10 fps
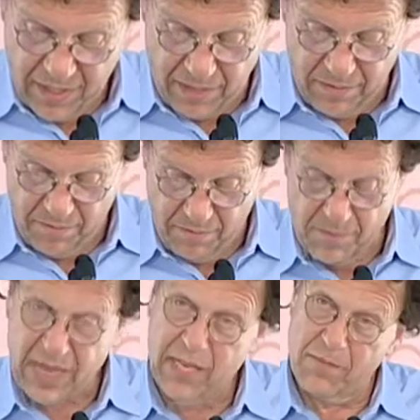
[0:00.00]
and
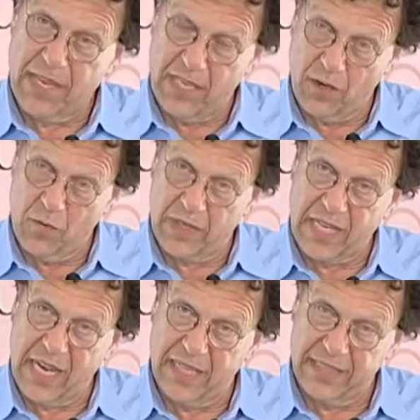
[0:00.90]
many, many
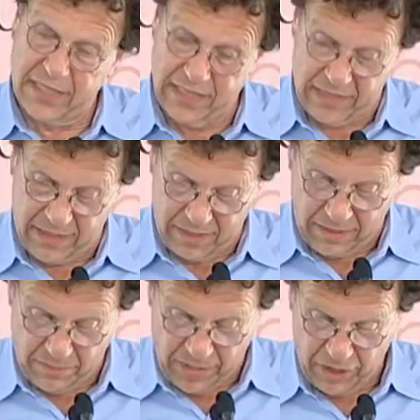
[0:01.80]
reconnaissance
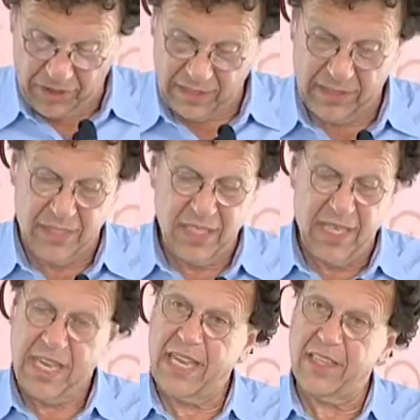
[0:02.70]
missions,
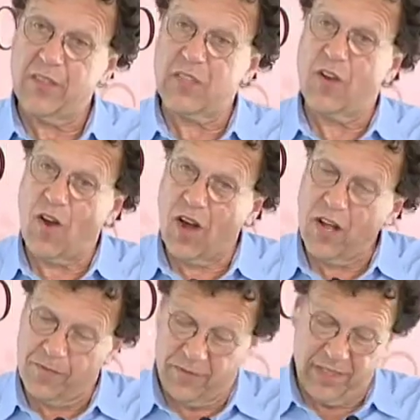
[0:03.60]
and there was an
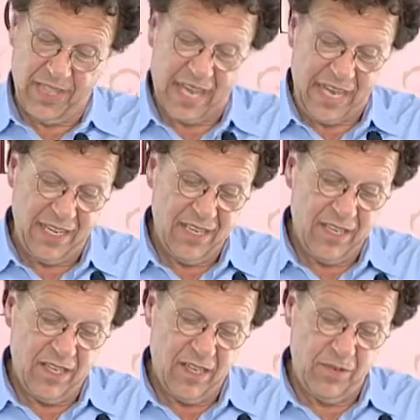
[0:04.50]
awful lot
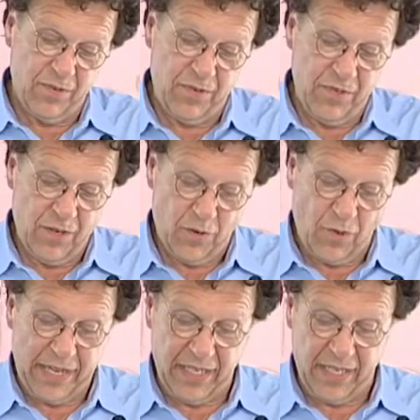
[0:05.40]
of
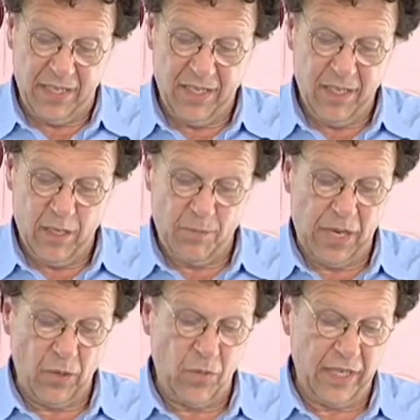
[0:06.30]
writing
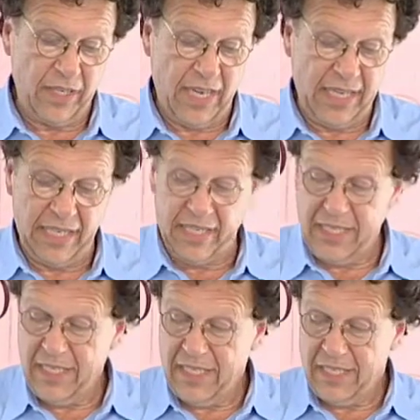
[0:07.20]
about what I
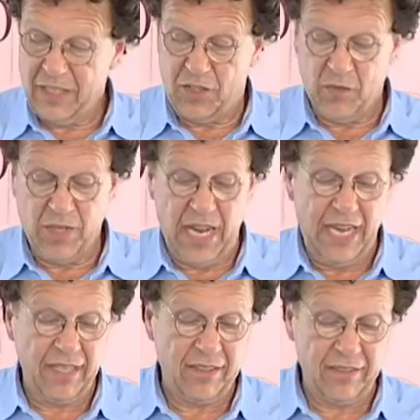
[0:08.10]
do
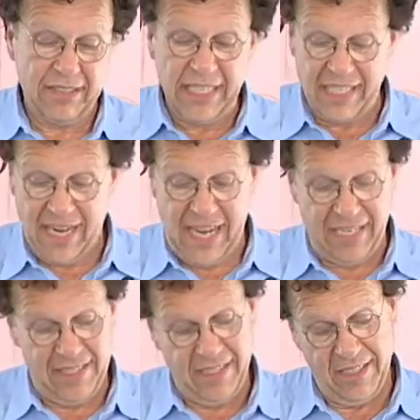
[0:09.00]
not or did
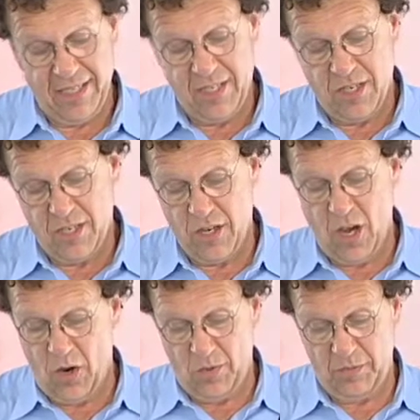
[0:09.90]
not
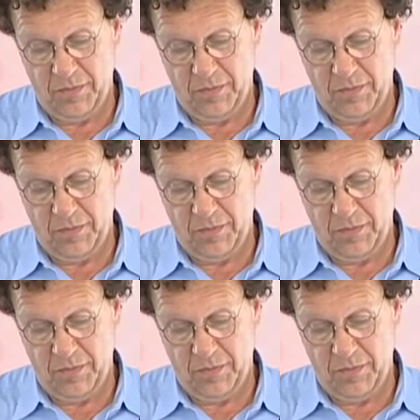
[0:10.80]
know.